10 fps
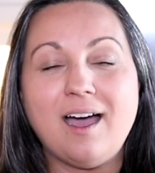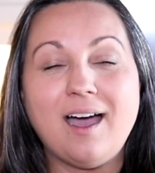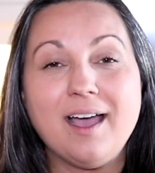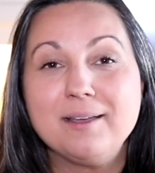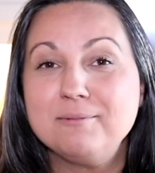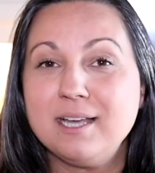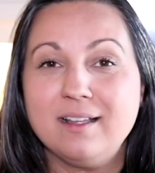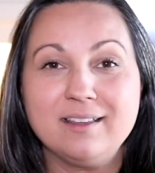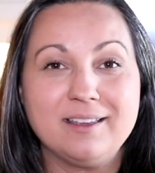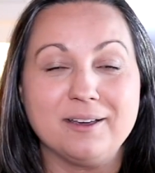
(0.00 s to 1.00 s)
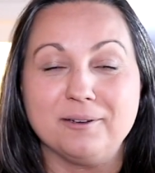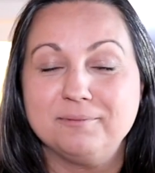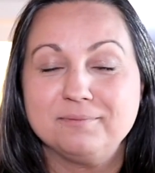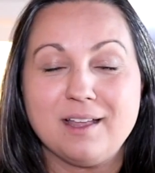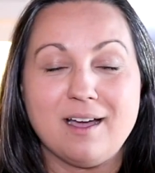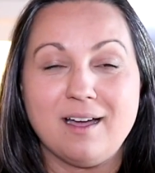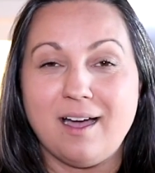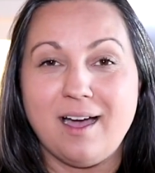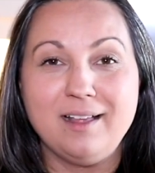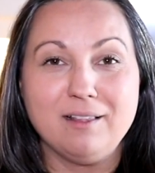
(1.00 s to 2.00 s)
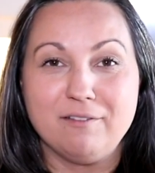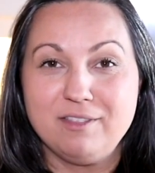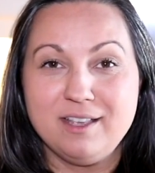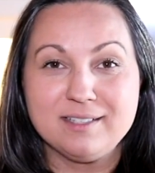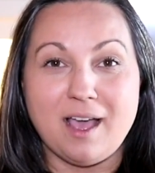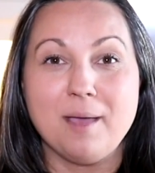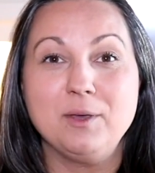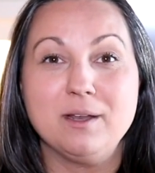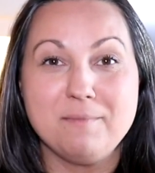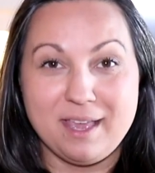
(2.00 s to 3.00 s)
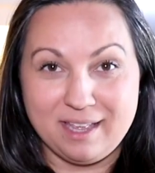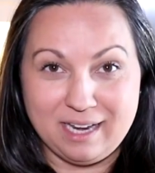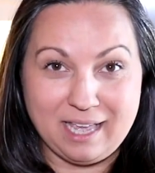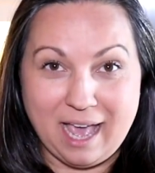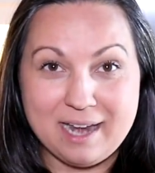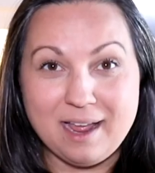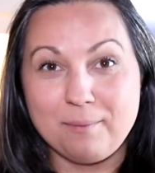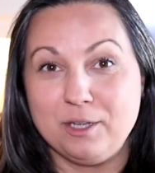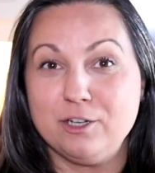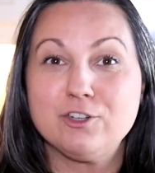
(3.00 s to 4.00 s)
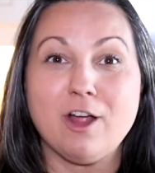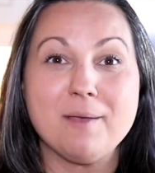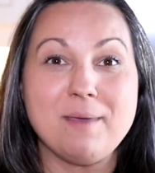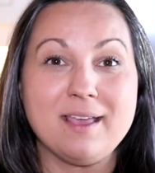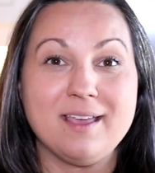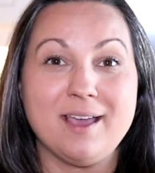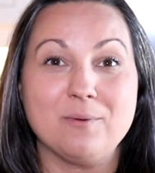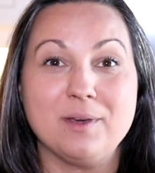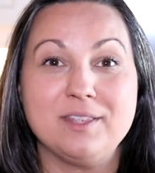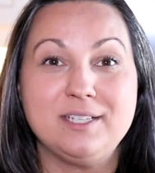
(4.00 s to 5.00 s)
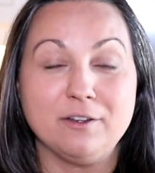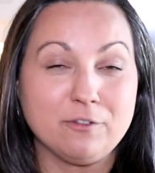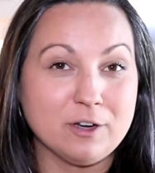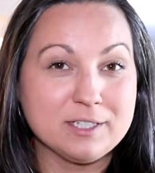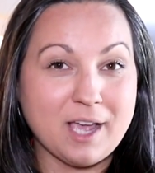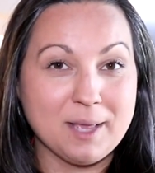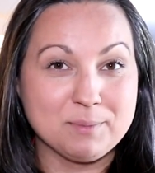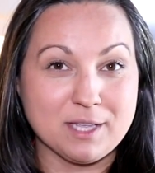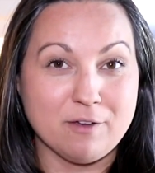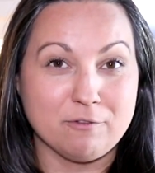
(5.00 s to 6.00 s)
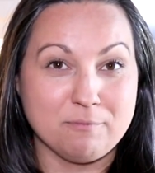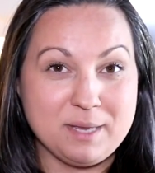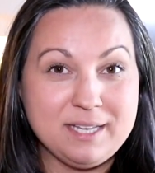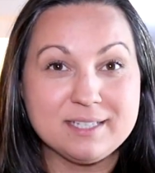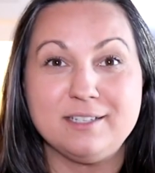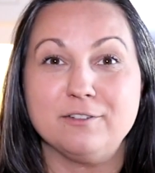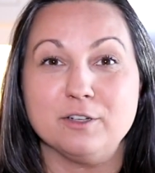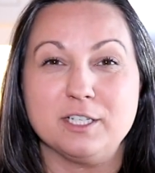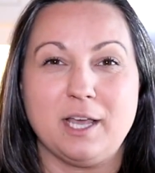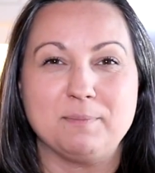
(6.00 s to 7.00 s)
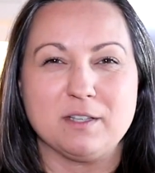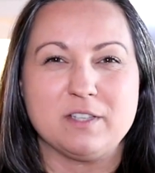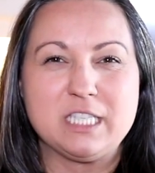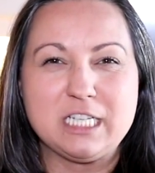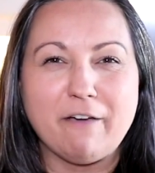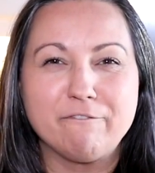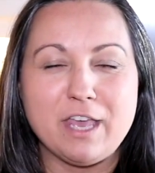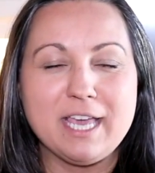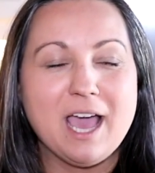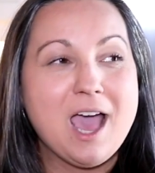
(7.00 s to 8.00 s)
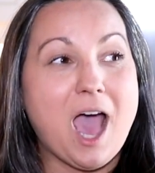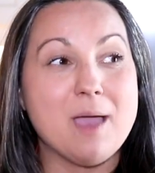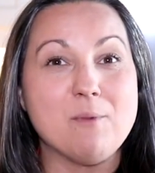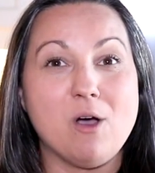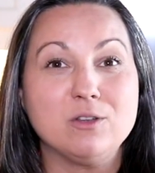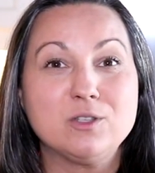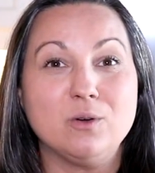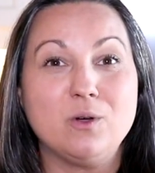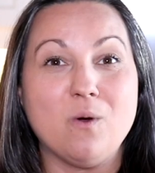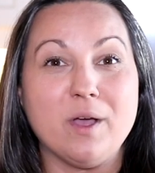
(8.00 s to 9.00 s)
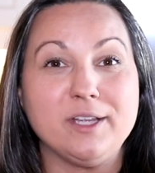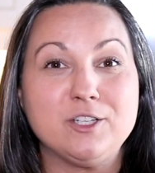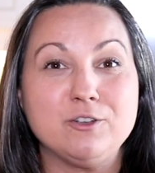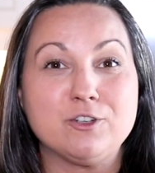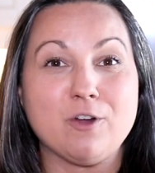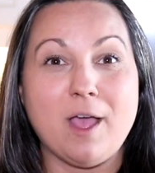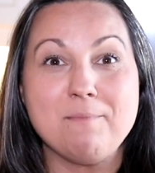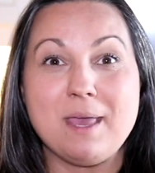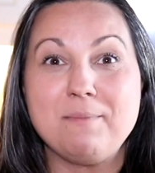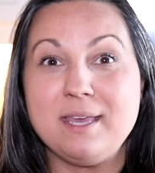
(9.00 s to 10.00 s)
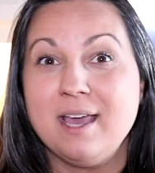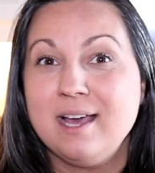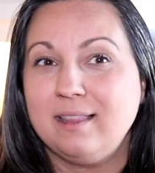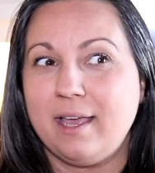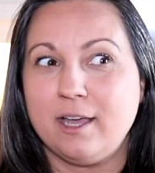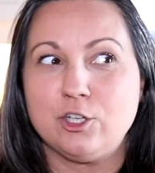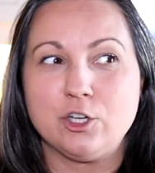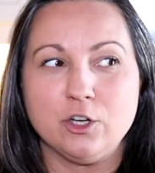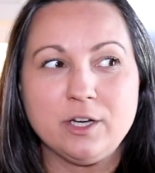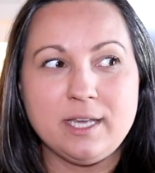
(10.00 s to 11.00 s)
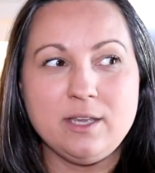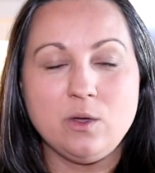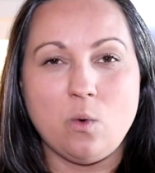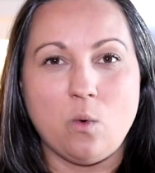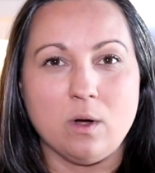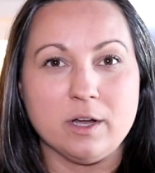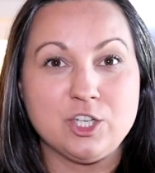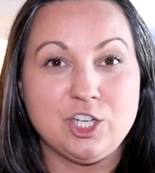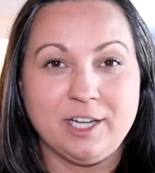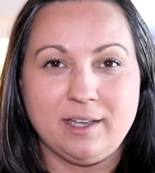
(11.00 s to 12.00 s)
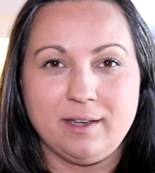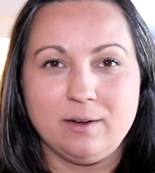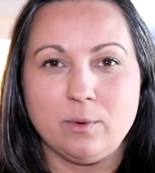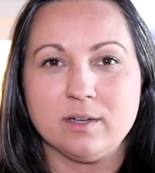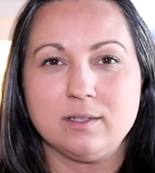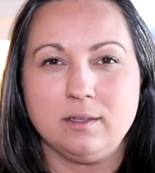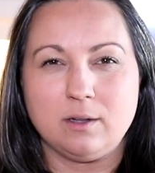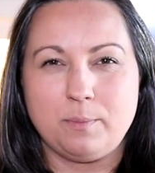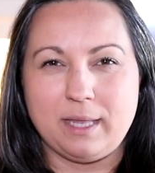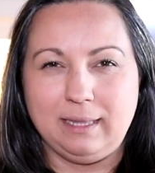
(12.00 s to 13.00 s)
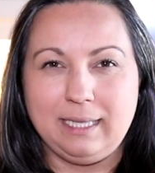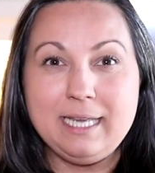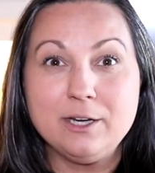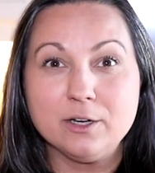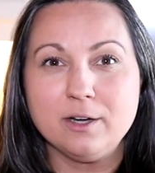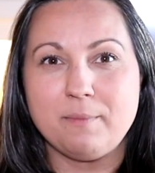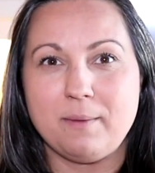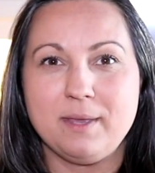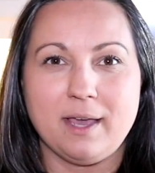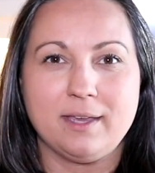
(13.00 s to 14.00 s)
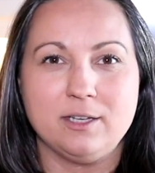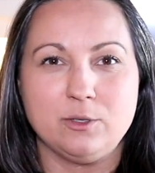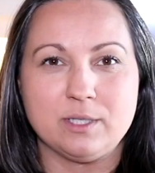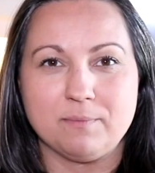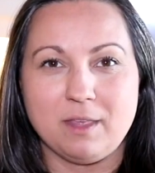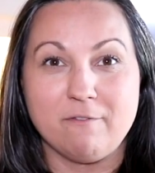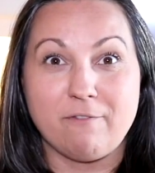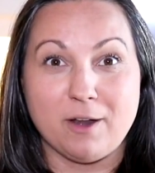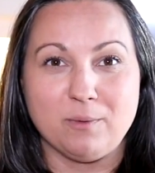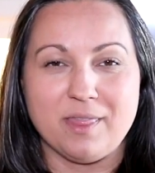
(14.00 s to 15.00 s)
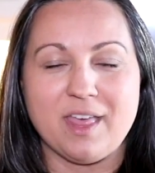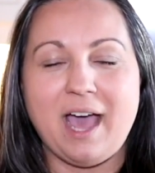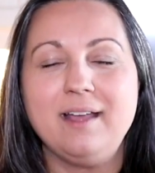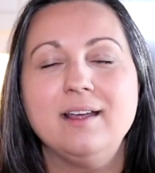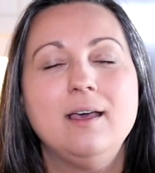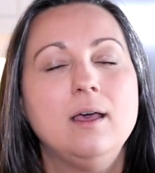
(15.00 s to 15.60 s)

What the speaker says: I am telling you, I love this. I'm gonna make it again. I'm gonna try making it with different types of meat, different types of stuffing. I'm also going to try maybe like a turkey or a chicken where it's a little bit leaner, and maybe I could do something fun with that.